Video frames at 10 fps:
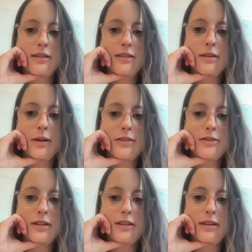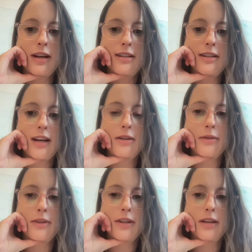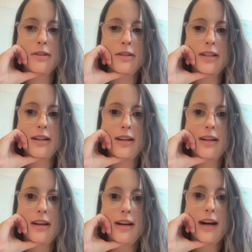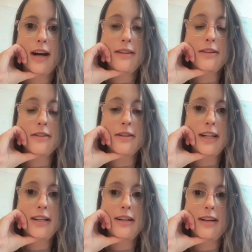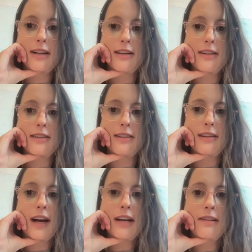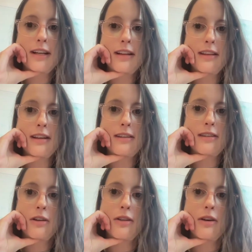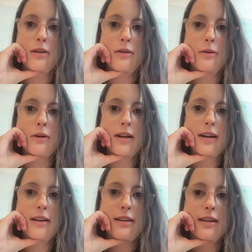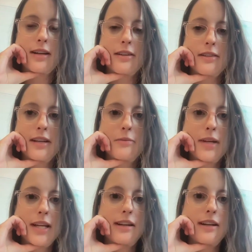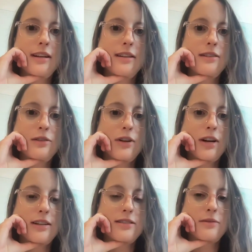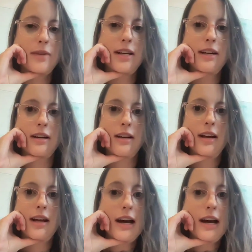the question, I don't think really either candidate is highlighting this, although the Harris campaign is trying to make